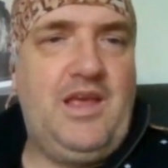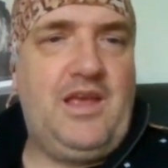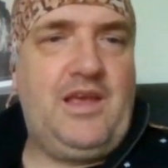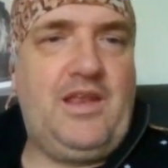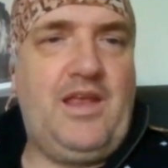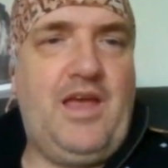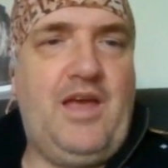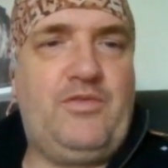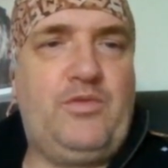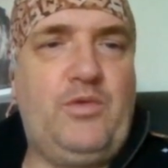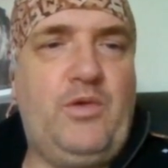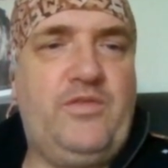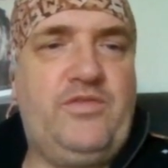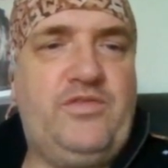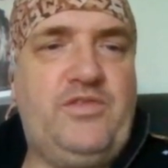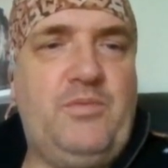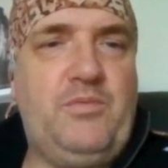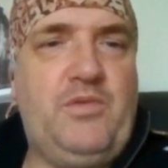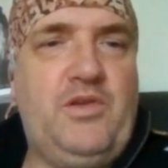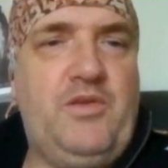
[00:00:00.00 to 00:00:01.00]
Okay, do I have
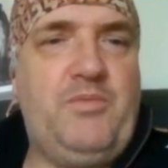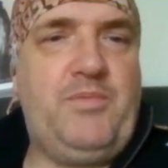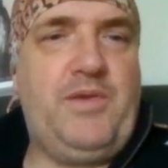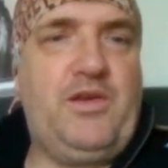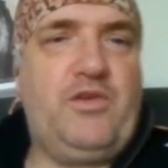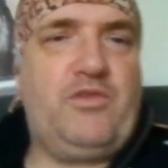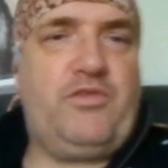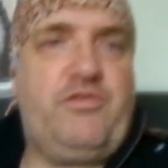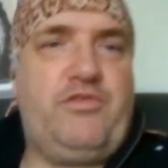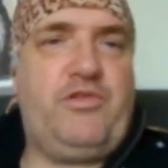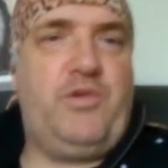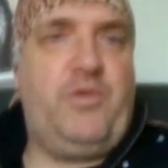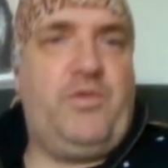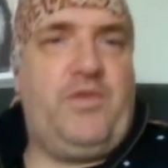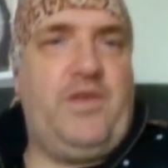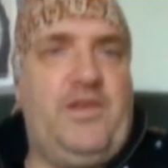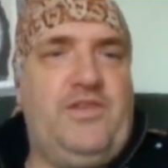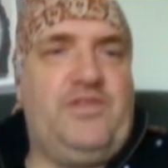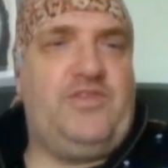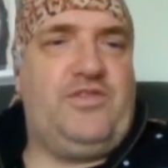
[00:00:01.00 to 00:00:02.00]
some kind of bingo through
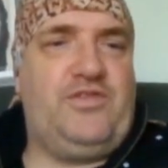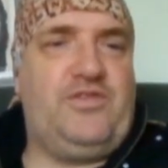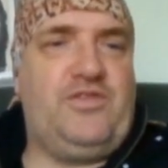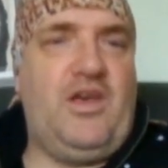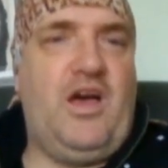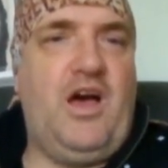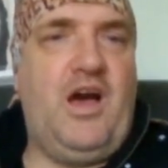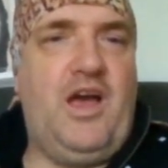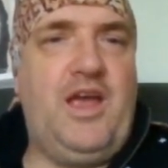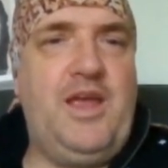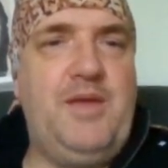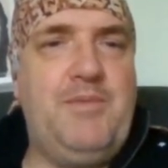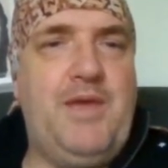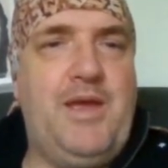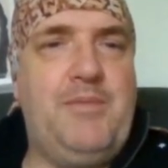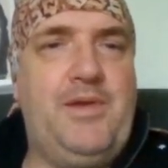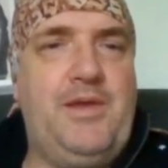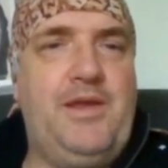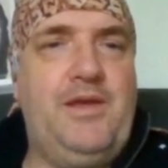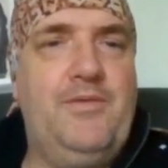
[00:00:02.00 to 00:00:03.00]
this I
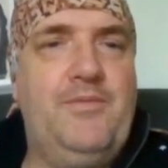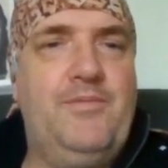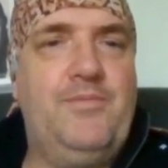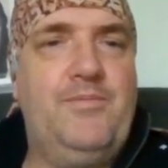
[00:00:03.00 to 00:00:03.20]
maybe?